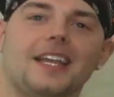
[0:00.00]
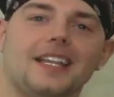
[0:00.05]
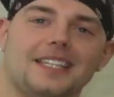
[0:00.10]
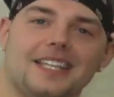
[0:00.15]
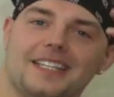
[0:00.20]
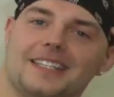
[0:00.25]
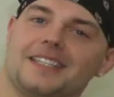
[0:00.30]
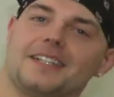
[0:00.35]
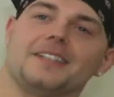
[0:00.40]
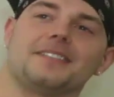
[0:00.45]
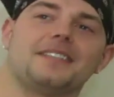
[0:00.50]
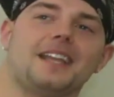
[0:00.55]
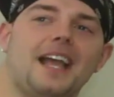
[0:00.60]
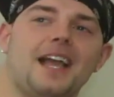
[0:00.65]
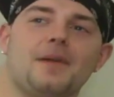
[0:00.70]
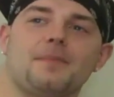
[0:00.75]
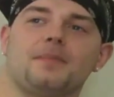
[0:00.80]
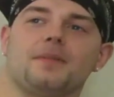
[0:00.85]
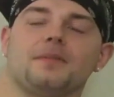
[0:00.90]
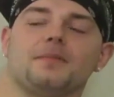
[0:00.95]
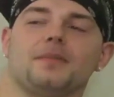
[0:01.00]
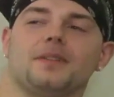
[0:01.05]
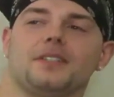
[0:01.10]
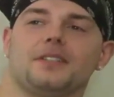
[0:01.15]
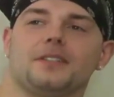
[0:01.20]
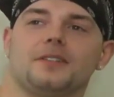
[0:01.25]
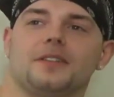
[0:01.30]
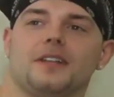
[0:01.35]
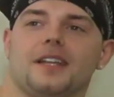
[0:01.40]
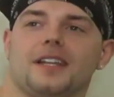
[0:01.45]
That does happen, but
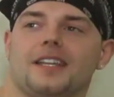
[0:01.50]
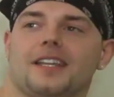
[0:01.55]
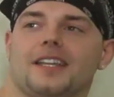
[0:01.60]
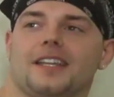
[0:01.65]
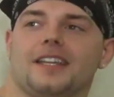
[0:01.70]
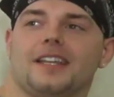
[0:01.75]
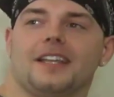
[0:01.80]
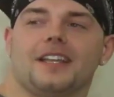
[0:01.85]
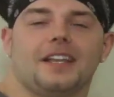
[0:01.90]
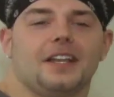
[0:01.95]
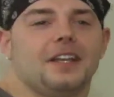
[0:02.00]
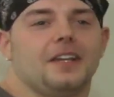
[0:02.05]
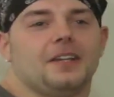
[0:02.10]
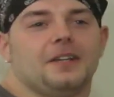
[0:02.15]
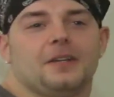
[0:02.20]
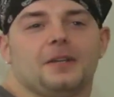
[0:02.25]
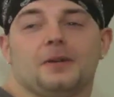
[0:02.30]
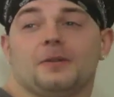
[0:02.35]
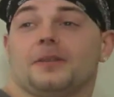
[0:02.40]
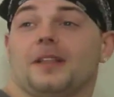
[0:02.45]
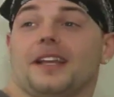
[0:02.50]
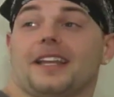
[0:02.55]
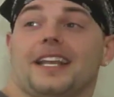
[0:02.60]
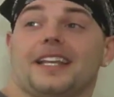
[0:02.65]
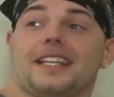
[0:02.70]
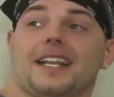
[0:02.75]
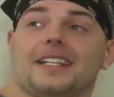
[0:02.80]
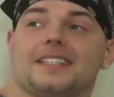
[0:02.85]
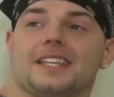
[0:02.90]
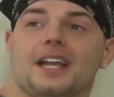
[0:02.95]
you're like
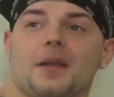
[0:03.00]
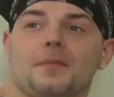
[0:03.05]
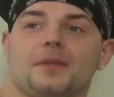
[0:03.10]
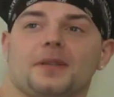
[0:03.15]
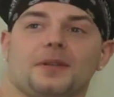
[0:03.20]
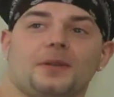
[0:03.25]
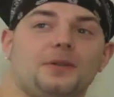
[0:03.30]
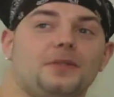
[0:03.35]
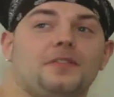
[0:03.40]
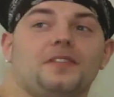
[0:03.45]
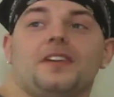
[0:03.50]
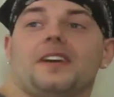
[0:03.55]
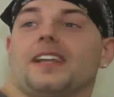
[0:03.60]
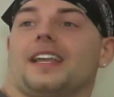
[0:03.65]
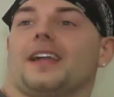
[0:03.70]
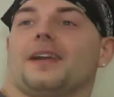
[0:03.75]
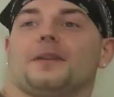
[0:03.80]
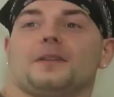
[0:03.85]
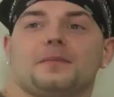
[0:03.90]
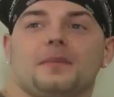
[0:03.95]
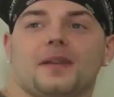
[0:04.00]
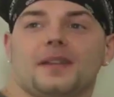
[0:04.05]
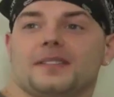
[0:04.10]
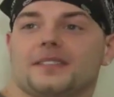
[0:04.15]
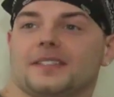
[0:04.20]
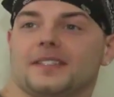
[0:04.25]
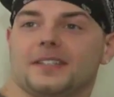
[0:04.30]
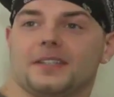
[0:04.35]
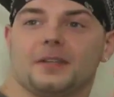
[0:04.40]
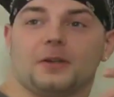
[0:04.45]
at that time, you're like, who the fuck cares,
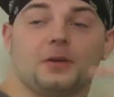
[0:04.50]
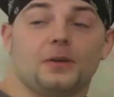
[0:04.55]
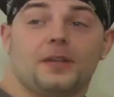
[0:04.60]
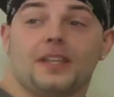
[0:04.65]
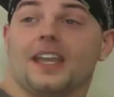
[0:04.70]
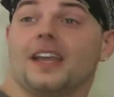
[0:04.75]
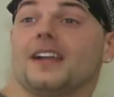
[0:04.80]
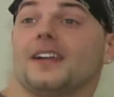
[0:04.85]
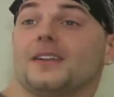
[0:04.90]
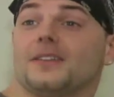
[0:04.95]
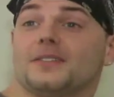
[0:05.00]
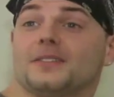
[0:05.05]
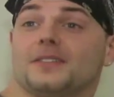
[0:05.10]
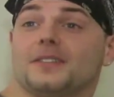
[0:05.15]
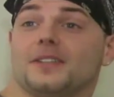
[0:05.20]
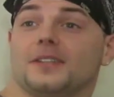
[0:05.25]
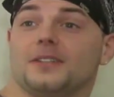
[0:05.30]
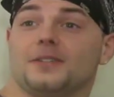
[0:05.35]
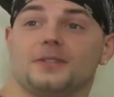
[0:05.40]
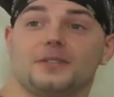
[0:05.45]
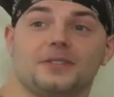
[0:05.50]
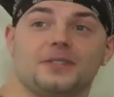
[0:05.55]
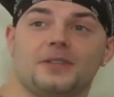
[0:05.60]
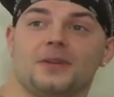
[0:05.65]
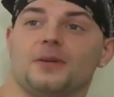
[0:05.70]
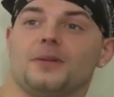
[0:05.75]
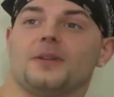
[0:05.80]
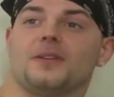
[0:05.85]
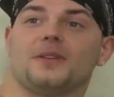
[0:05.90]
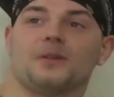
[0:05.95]
basically? Who cares? You know, you're just
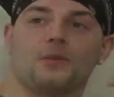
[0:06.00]
doing it, you're